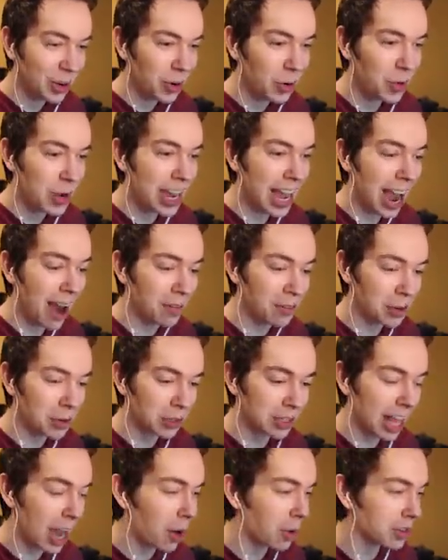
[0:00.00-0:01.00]
That was we have to.
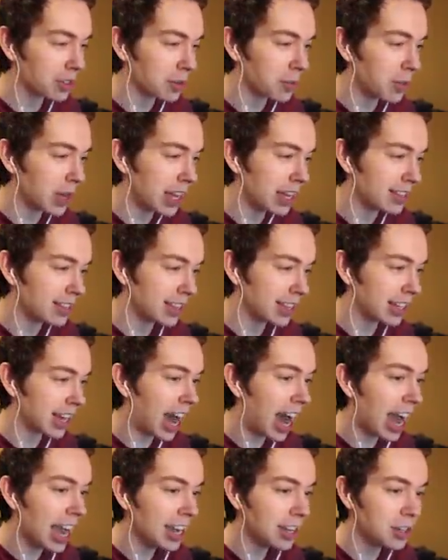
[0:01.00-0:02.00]
That was amazing.
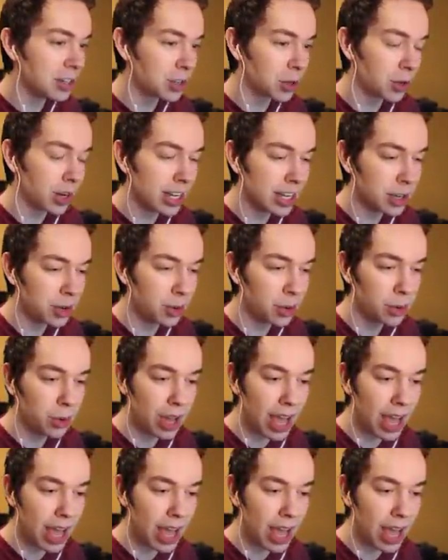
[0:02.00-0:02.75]
I enjoy you